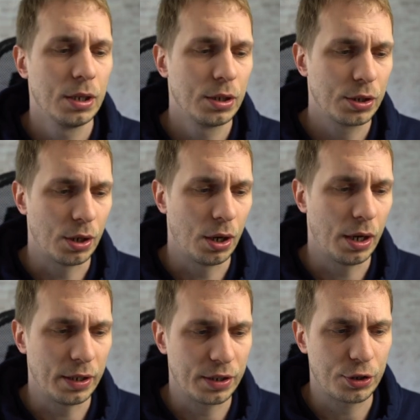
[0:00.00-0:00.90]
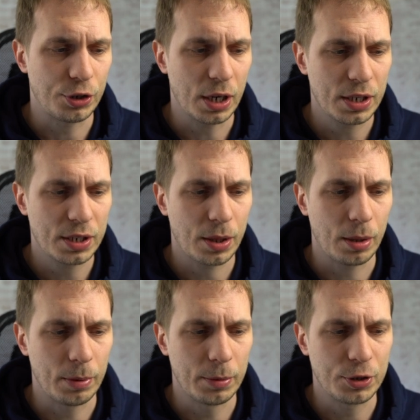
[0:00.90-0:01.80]
So it's just the
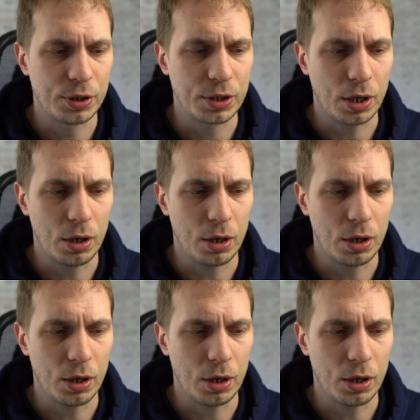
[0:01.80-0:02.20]
permission is